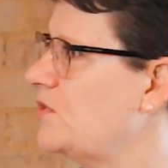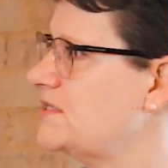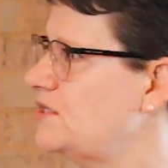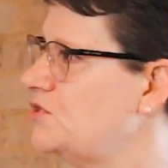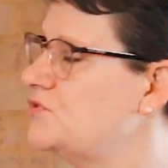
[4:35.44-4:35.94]

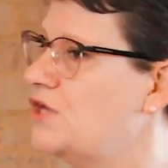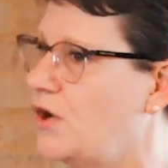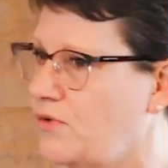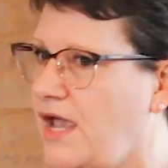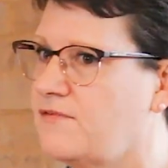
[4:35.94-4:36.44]
because then you
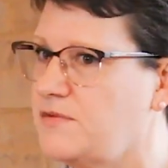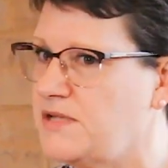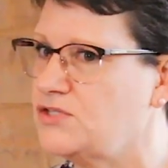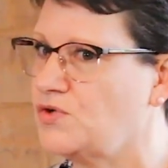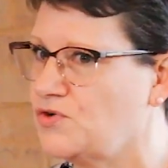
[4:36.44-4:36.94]
don't have to
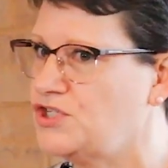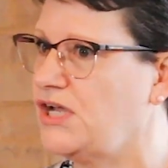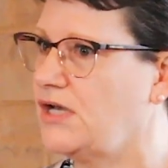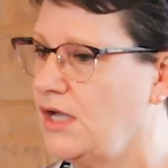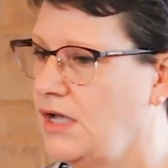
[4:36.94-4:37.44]
be
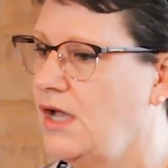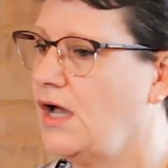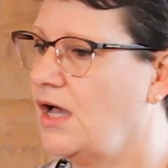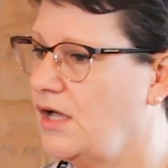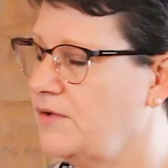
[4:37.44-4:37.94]
searching,
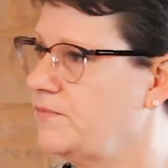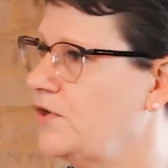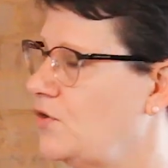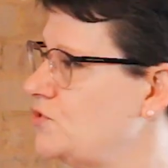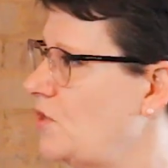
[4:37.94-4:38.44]

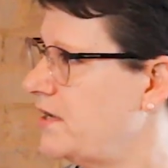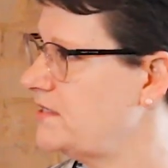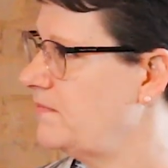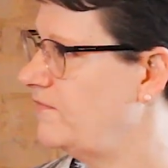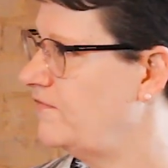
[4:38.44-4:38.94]
trying
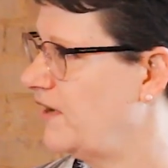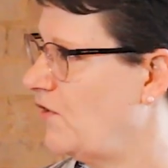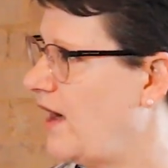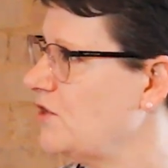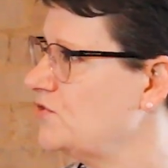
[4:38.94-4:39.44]
to
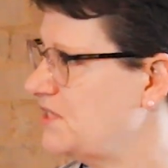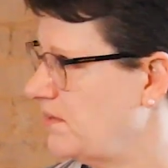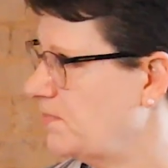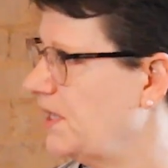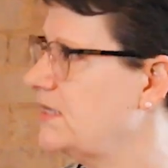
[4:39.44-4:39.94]
figure out your
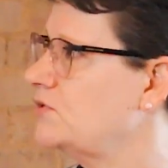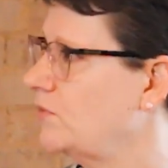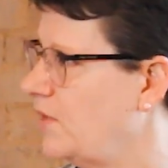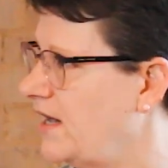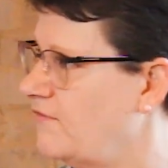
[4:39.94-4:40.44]
template or
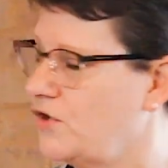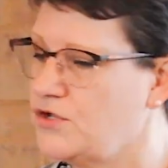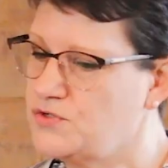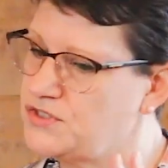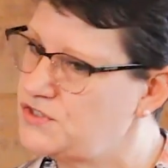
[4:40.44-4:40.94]
whatever.
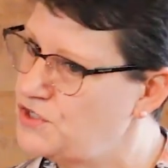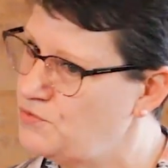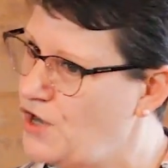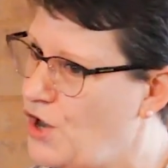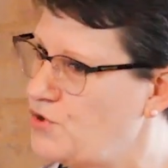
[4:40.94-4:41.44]
You just,
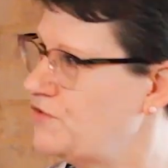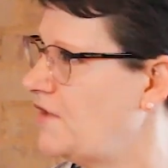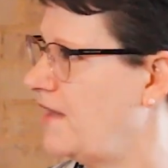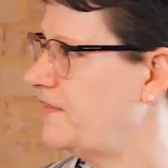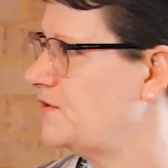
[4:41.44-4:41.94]
you've
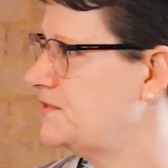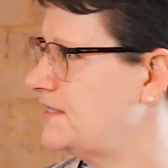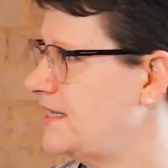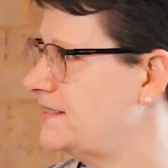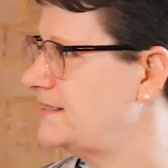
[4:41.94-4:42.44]
got those
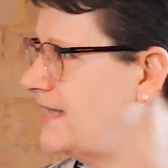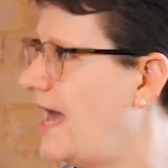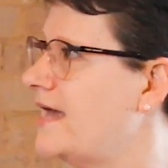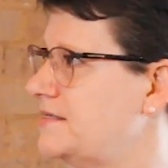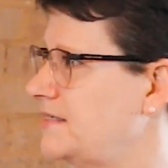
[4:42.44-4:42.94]
things
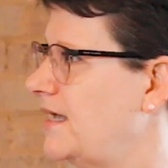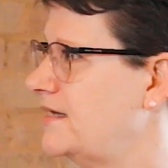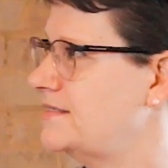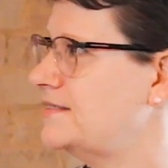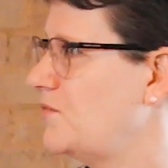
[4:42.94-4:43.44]
set. Right.
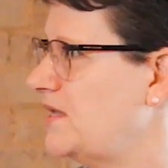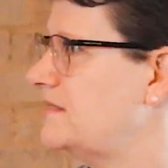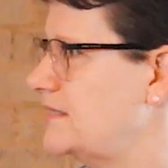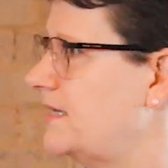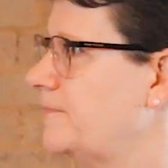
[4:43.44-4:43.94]
And it's so
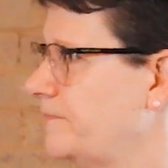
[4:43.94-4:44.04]
easy.